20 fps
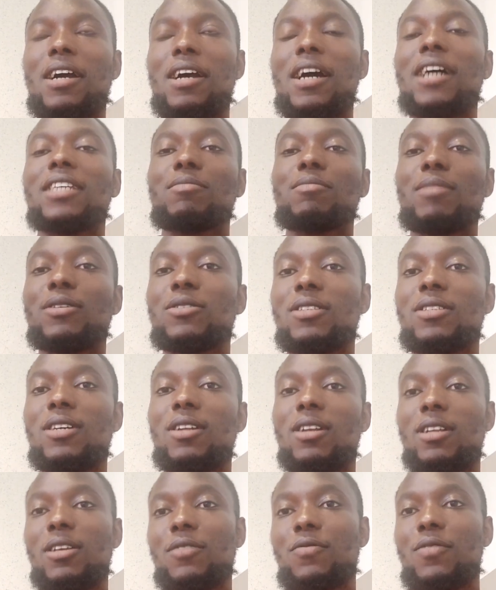As Manchester
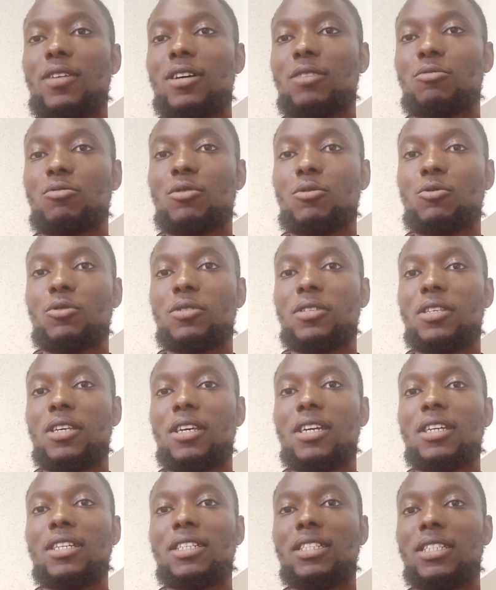United fans, we will
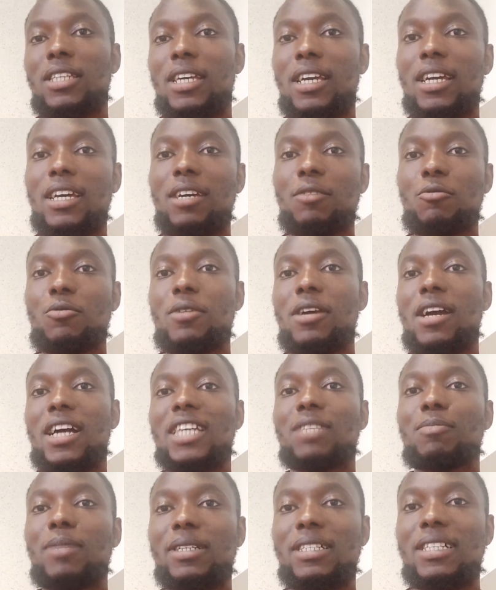say, yeah, we are
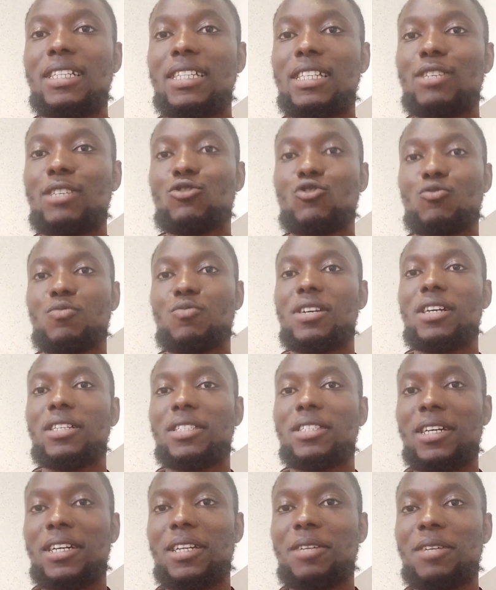expecting this to be a
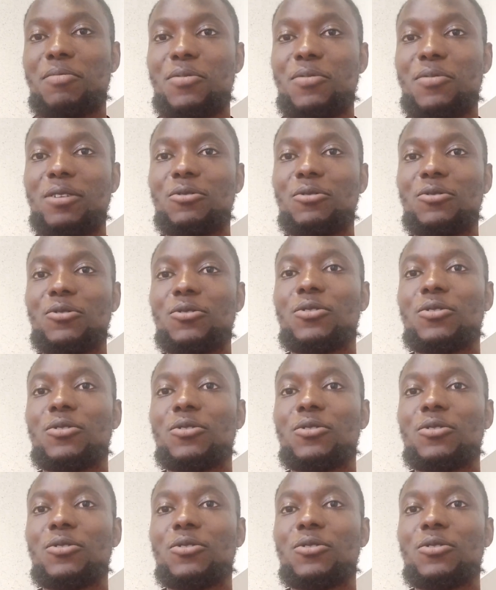turning point.